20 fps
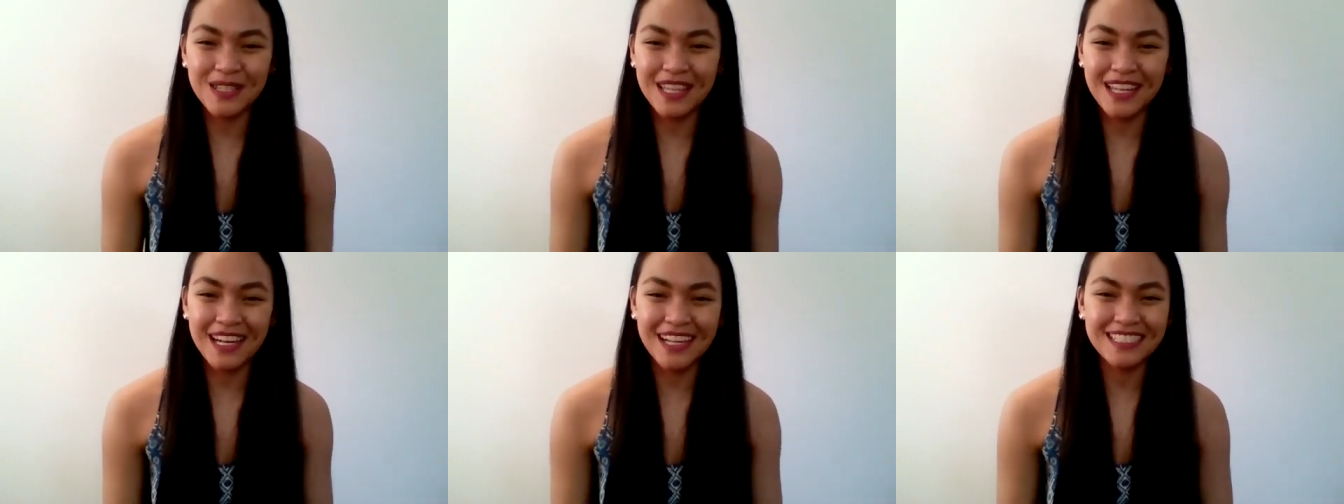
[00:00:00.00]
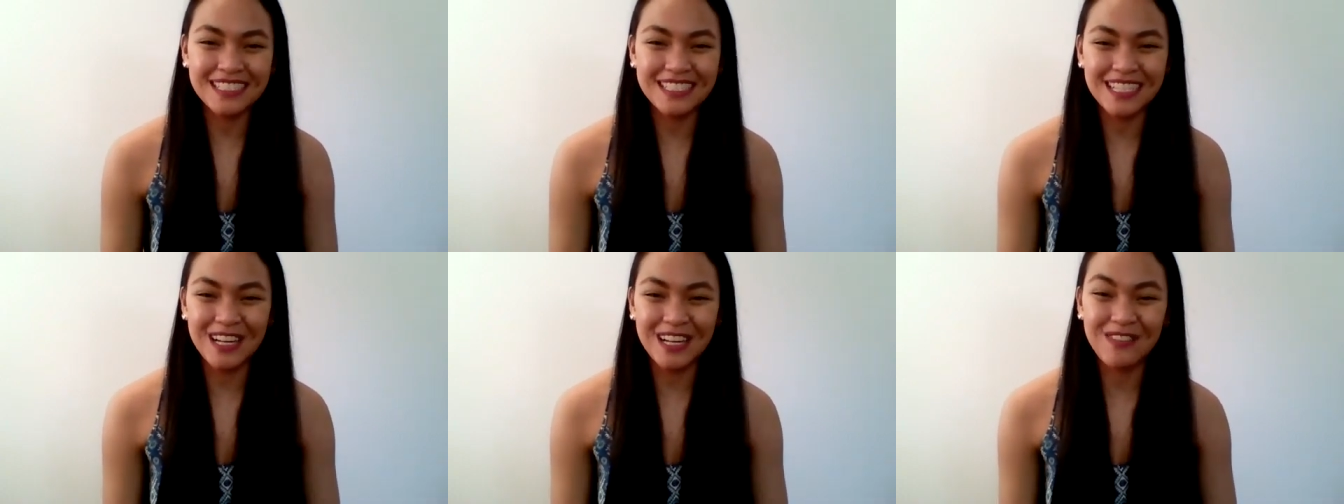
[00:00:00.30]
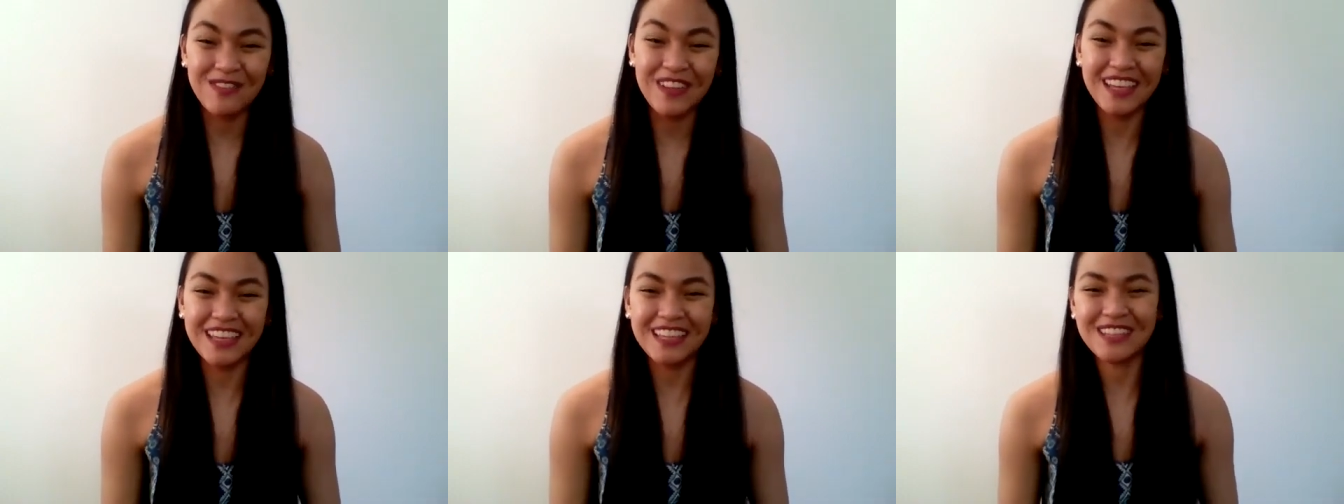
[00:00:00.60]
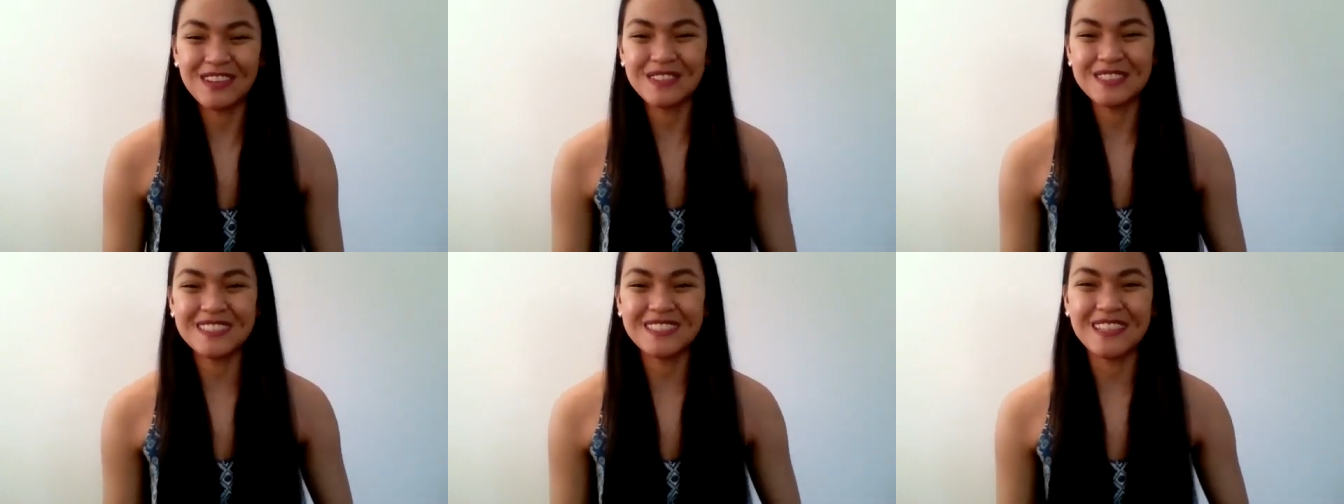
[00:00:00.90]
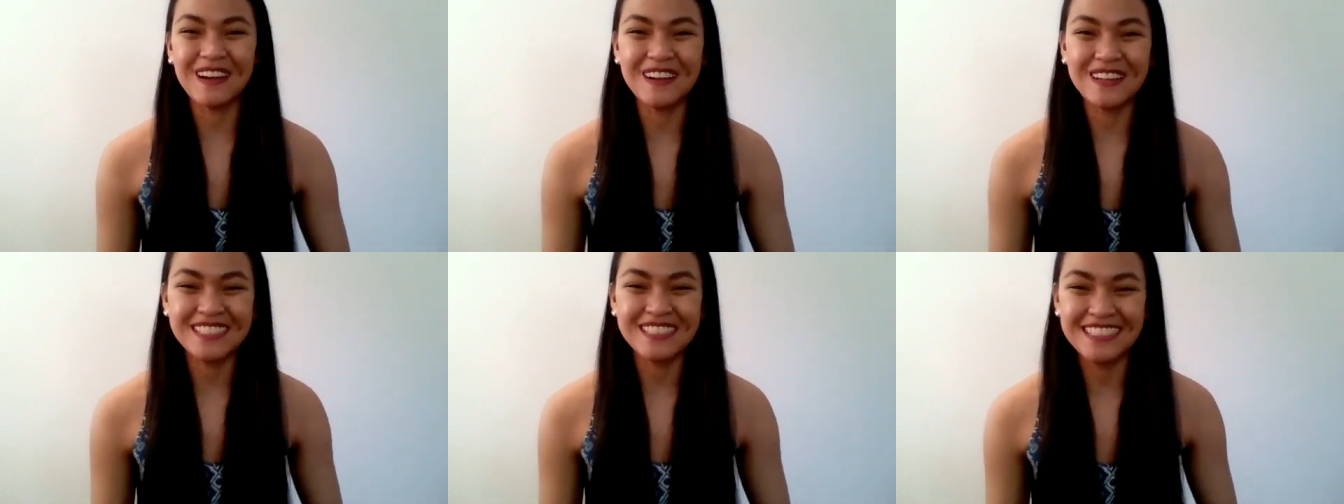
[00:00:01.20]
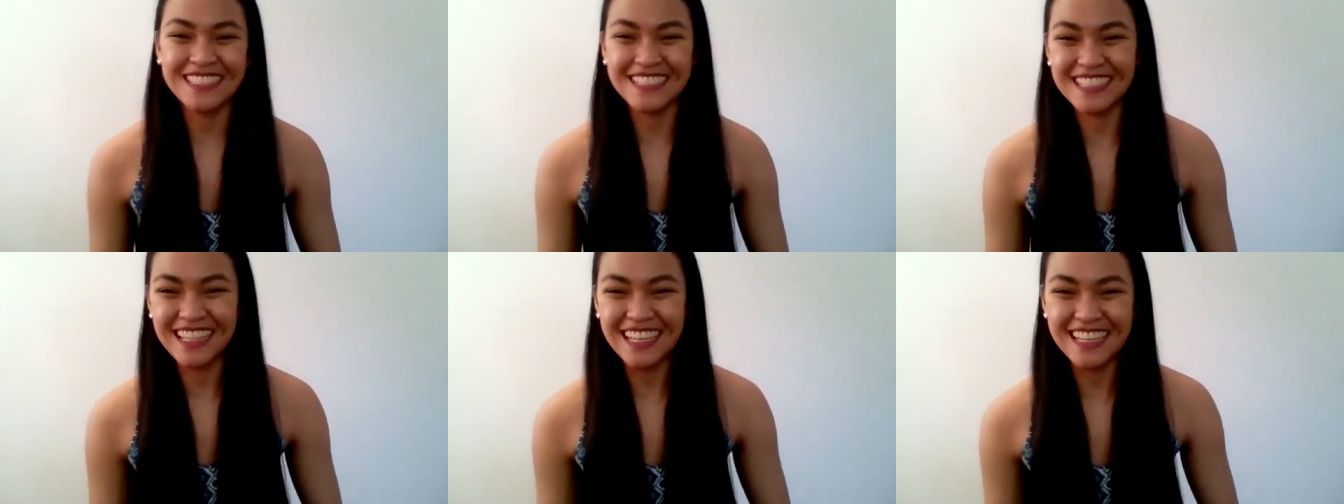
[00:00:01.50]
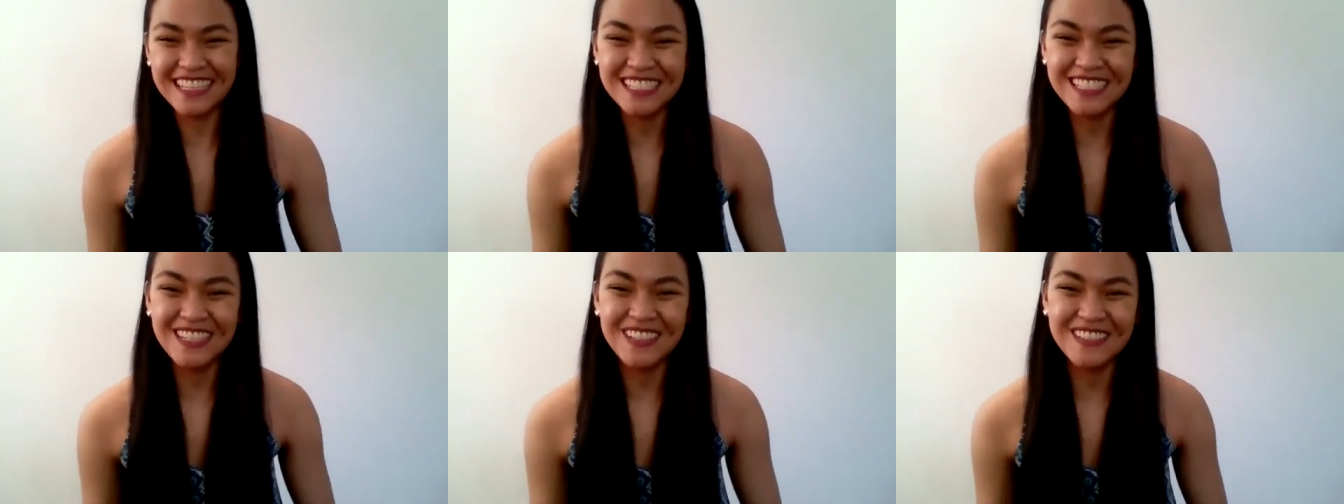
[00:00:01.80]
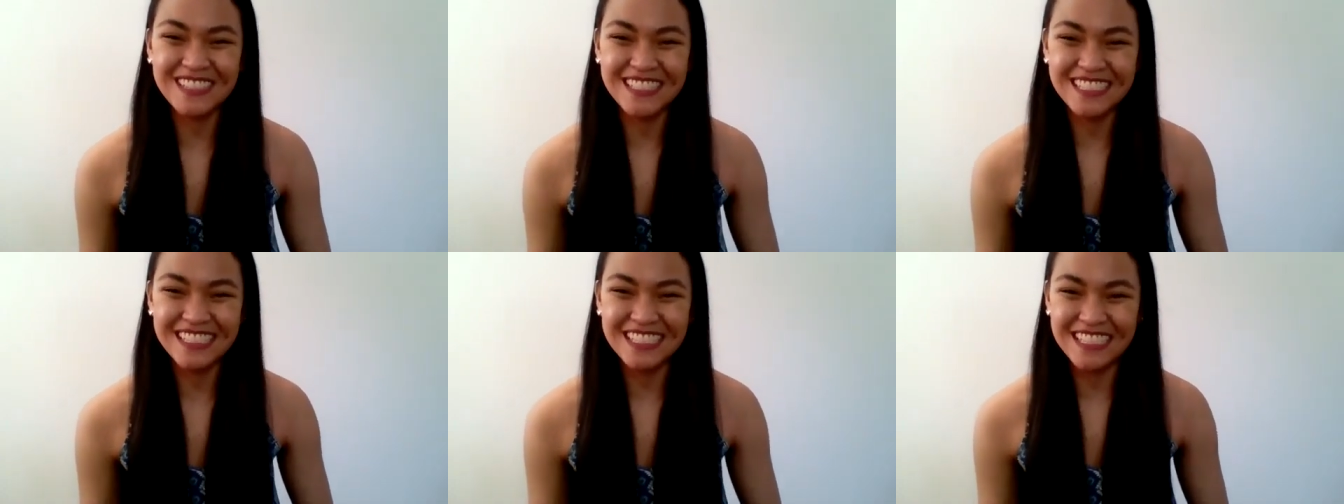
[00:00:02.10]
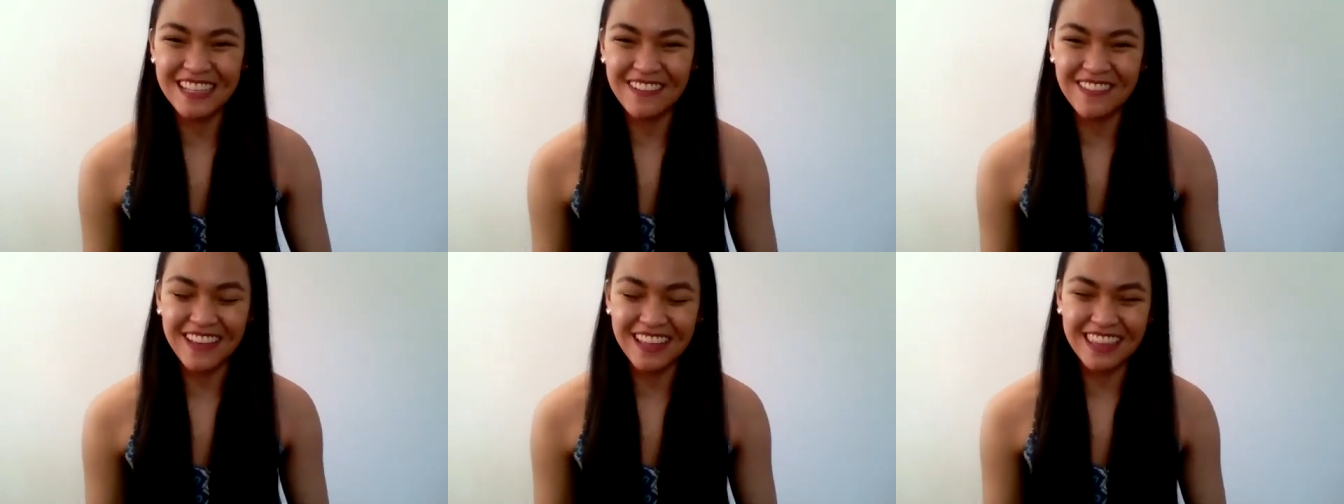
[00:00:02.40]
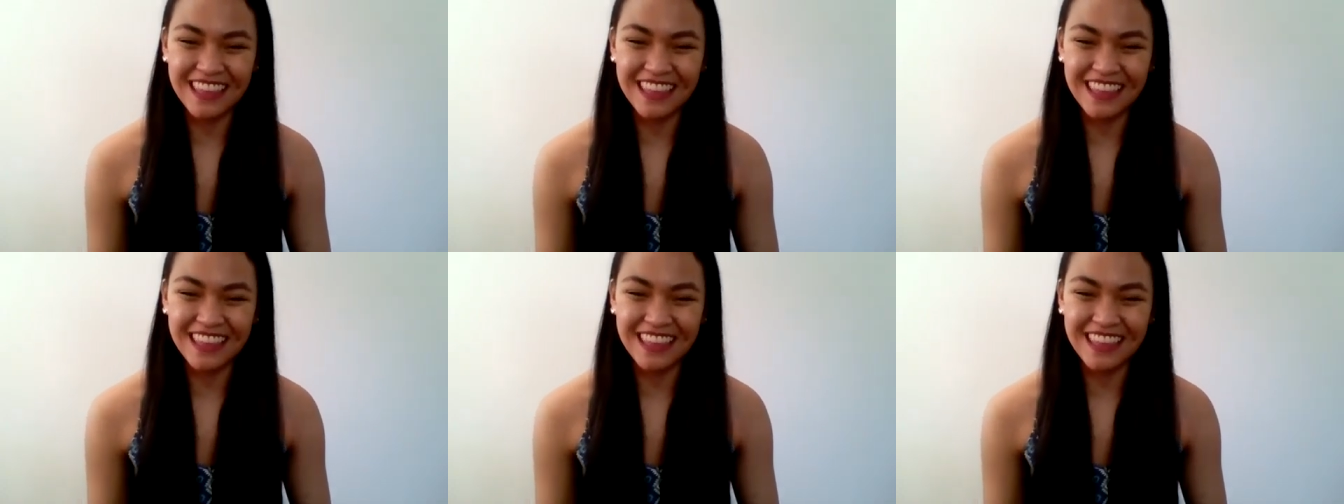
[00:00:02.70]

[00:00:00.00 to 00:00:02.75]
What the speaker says: then I started playing those songs and like shows and stuff like